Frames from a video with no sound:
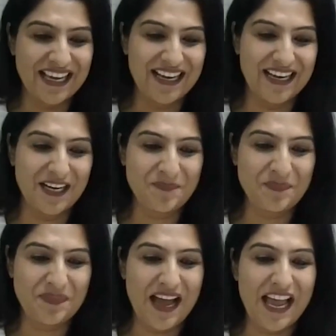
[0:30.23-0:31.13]

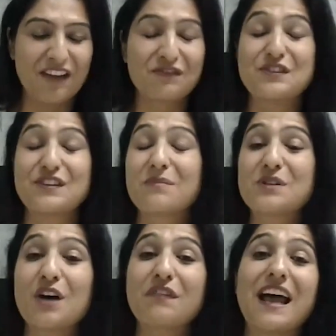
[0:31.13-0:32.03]
I have dreamt
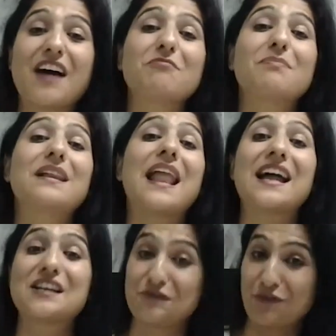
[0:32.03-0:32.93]
of and I have
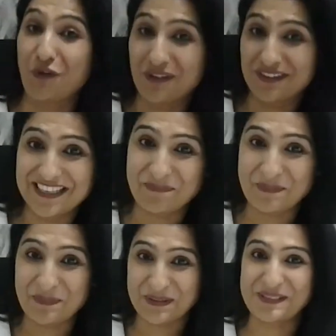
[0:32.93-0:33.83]
planned for. Let me
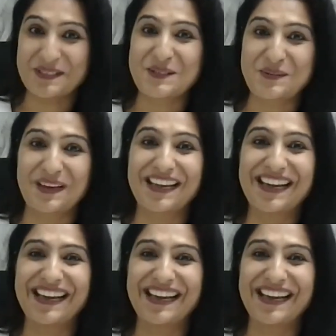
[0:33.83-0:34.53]
put it this way.